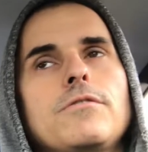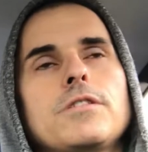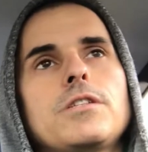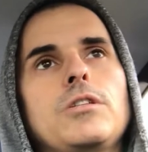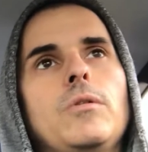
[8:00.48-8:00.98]
of a
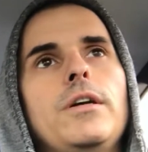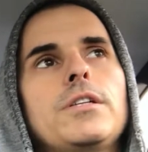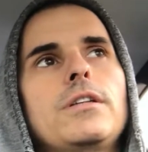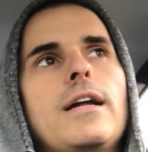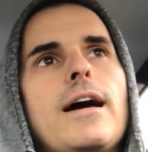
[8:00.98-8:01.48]

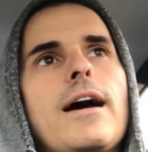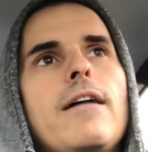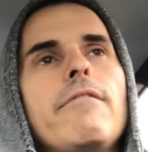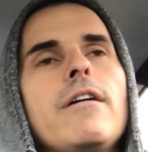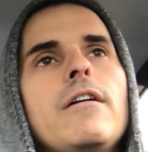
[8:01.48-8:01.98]
situation that I
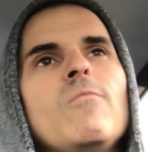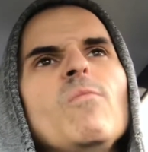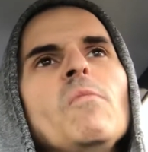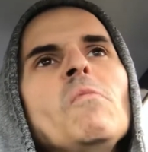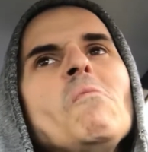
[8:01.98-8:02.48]
have.
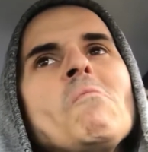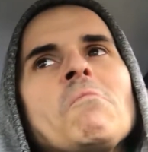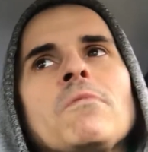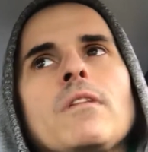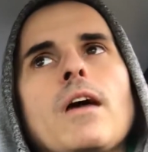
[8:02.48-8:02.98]

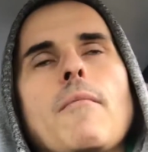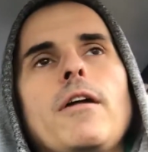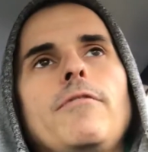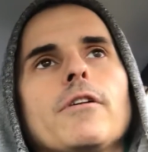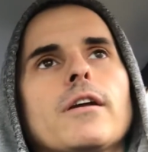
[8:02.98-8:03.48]
I mean,
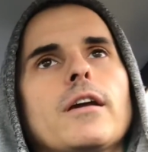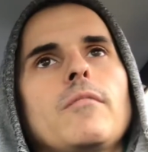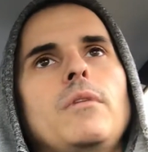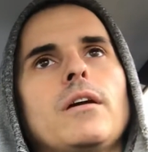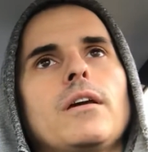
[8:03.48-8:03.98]
if you're going to give
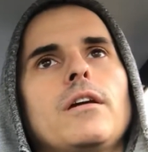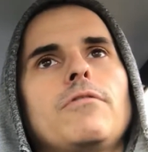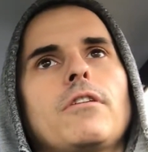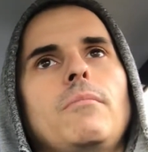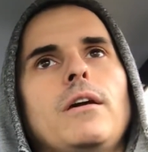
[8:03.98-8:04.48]
me a gift